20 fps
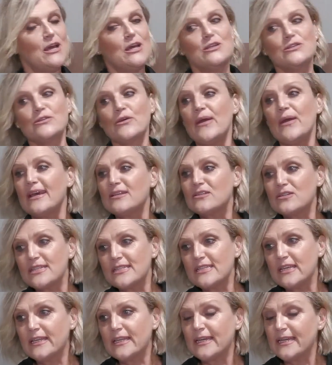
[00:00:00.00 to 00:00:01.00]
So as I
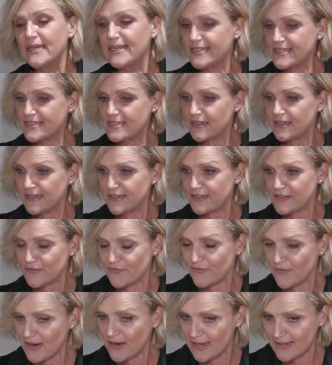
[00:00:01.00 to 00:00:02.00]
said, Easter is
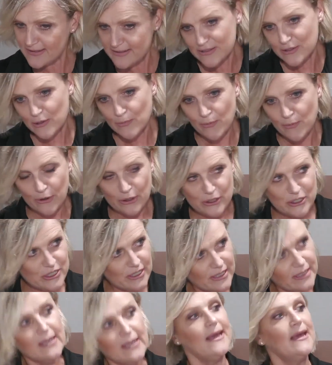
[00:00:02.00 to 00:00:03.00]
fast approaching,